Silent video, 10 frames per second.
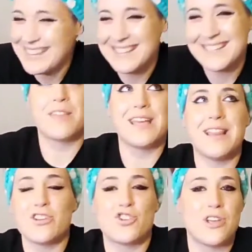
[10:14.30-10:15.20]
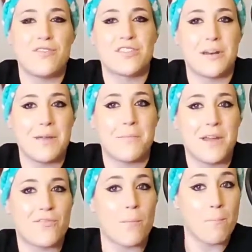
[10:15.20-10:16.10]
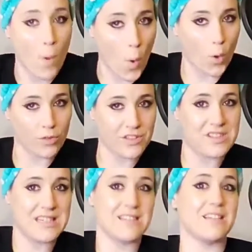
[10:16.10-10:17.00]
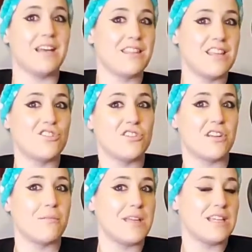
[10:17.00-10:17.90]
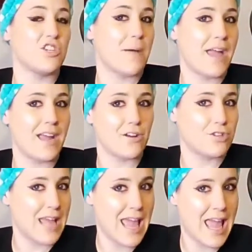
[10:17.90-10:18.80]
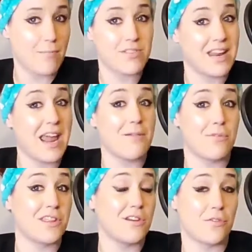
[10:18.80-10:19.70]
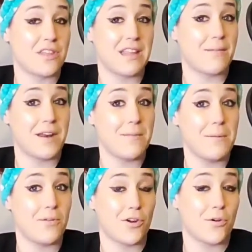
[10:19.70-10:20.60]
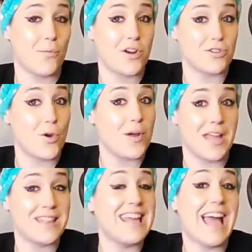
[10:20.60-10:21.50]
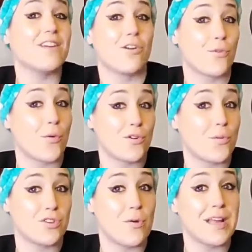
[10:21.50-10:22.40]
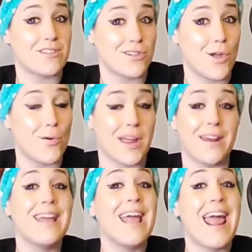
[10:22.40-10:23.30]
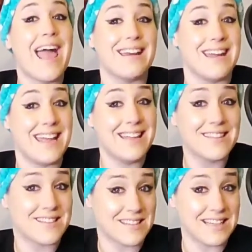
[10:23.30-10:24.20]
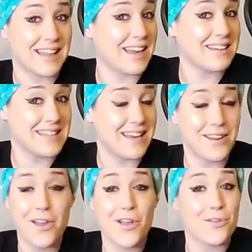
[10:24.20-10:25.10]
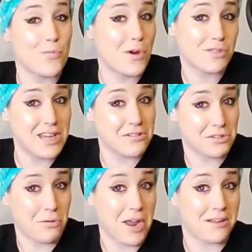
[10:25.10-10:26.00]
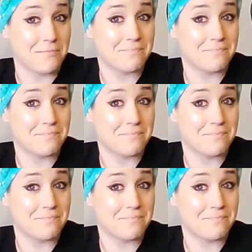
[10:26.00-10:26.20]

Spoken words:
I'm thinking that Shiv is going to be a bit of a mole this season. I think she's going to be spying on her dad, but then I really don't think that many people are going to want to go, in the end, are going to want to go against Logan. And in this scene, like I said, we don't see Cousin Greg.